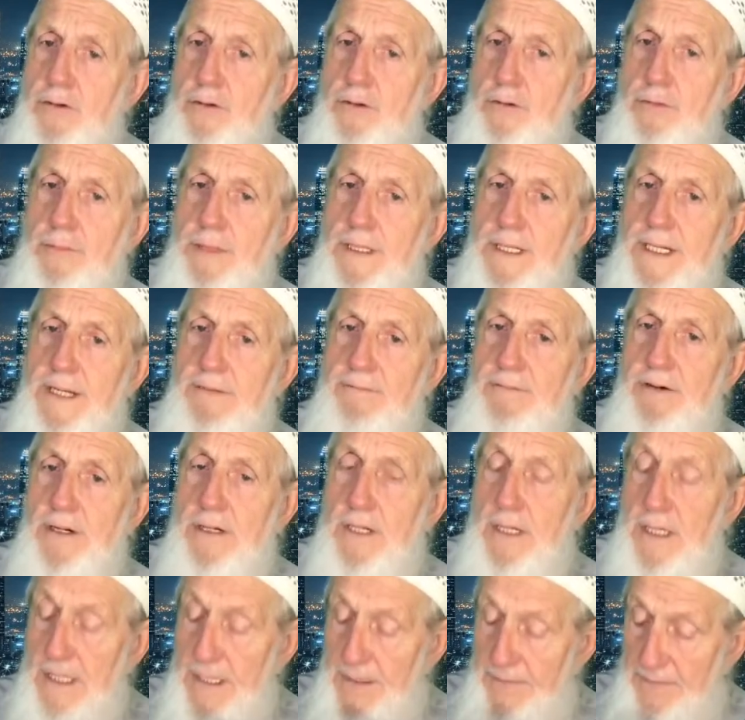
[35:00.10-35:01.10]
believer?
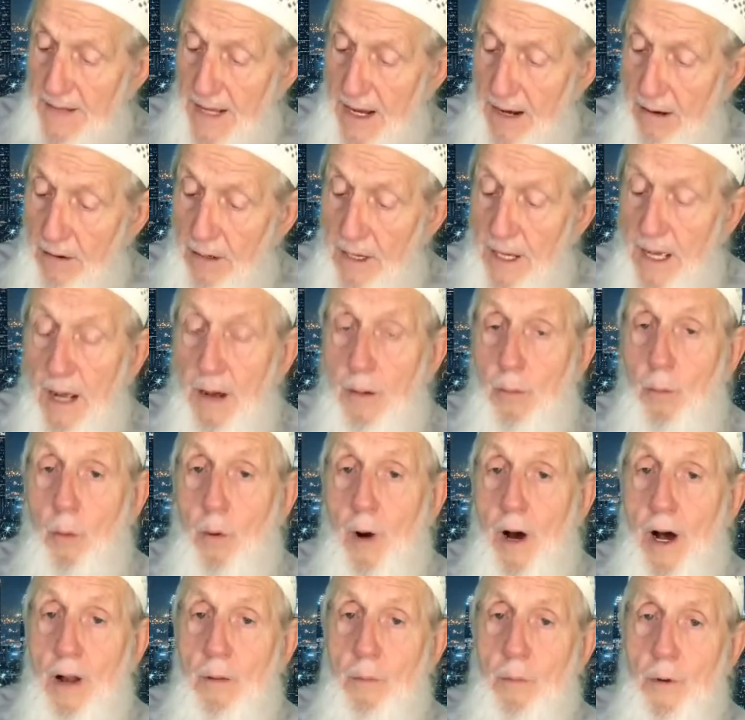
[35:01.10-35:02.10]
Now, while
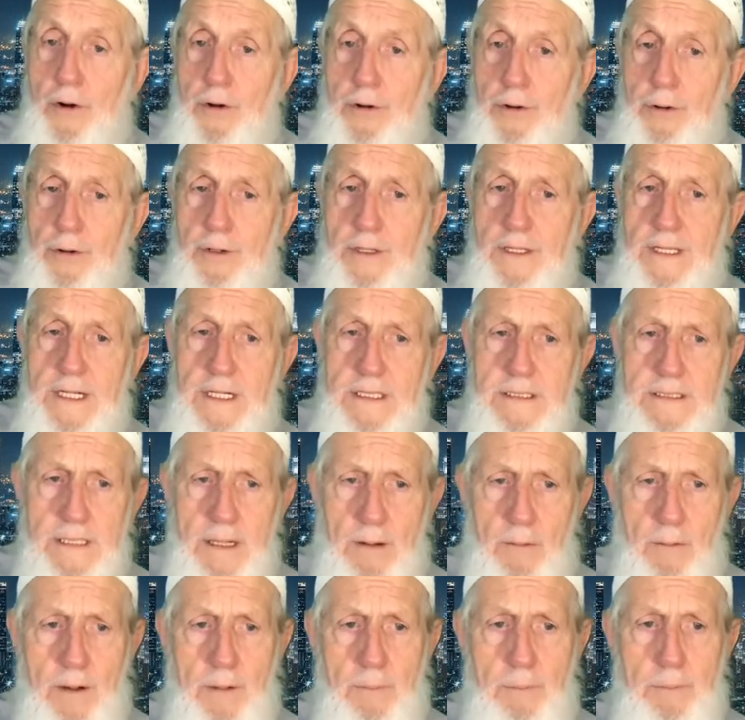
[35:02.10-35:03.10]
we're doing this, I
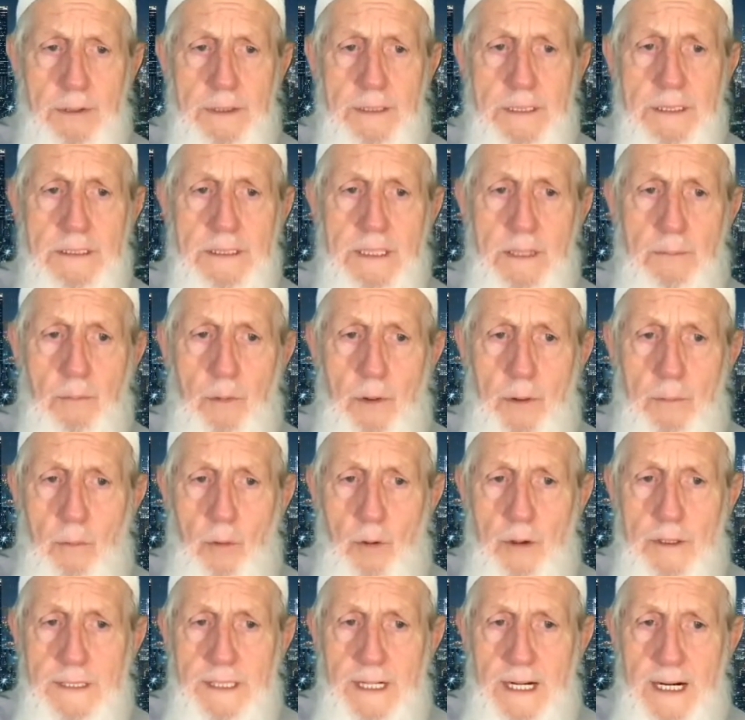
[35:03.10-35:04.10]
want to put this up one more
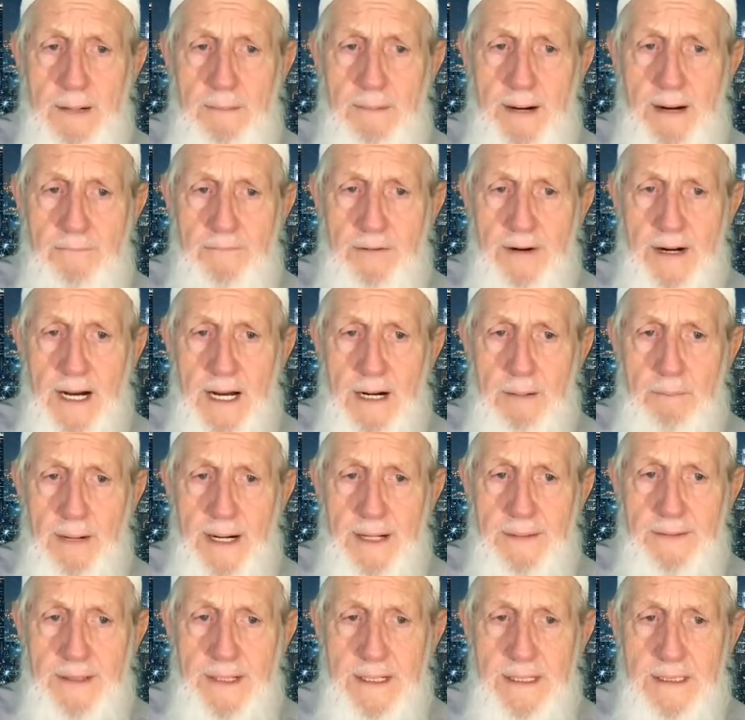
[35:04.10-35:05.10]
time. I forgot about
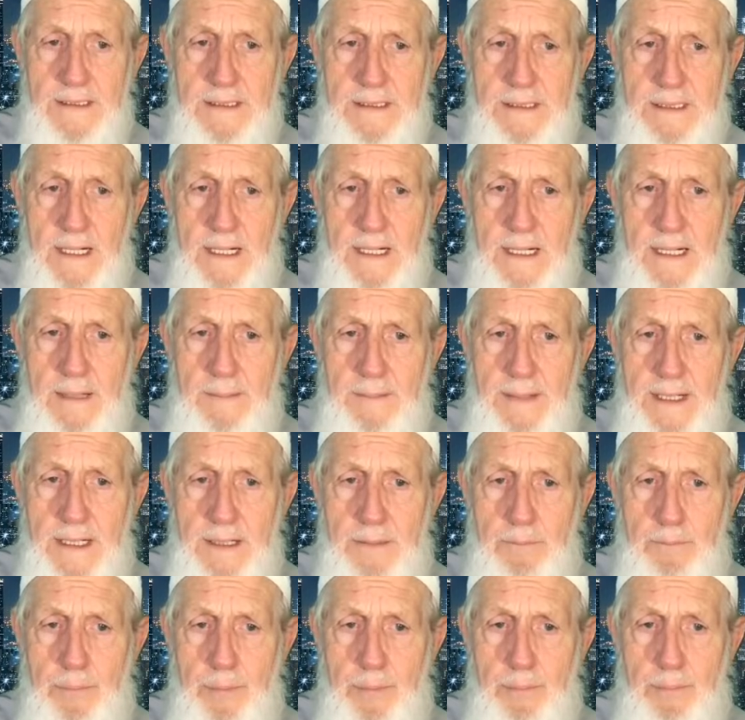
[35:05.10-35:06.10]
this.
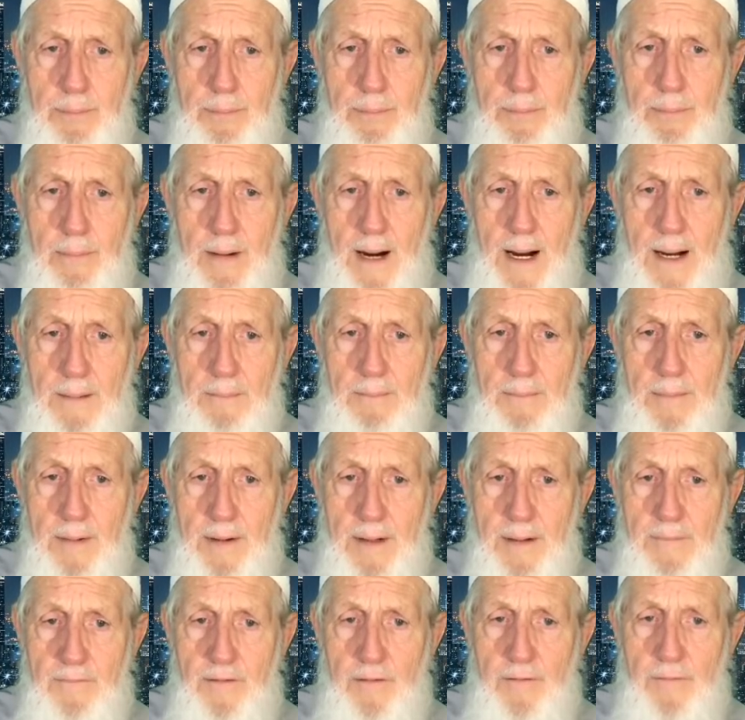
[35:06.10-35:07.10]
I
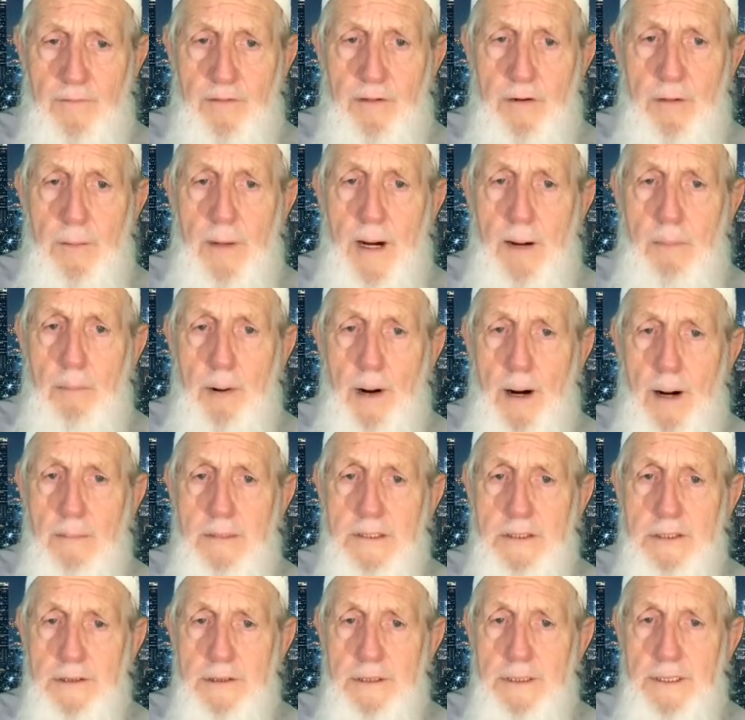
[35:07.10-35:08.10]
fulfill my promise
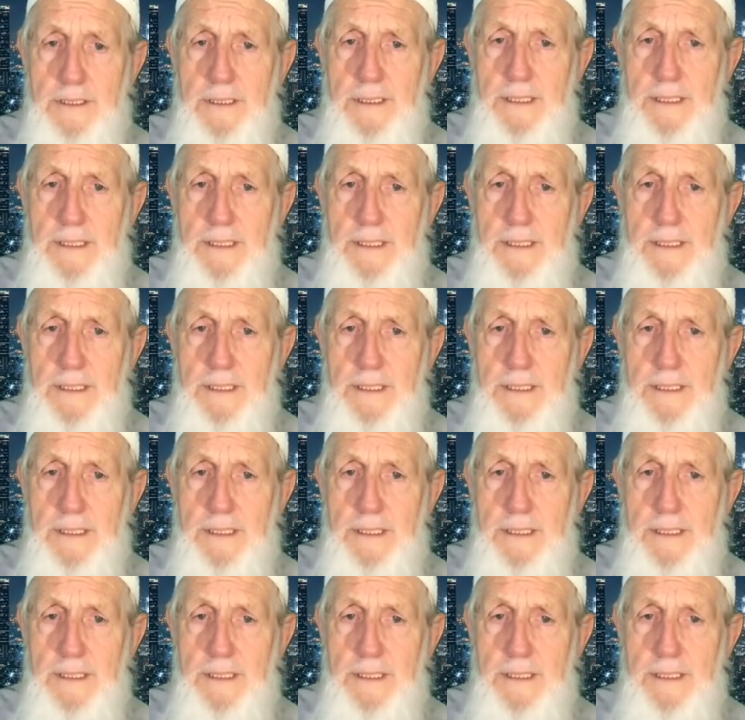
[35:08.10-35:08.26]
to you.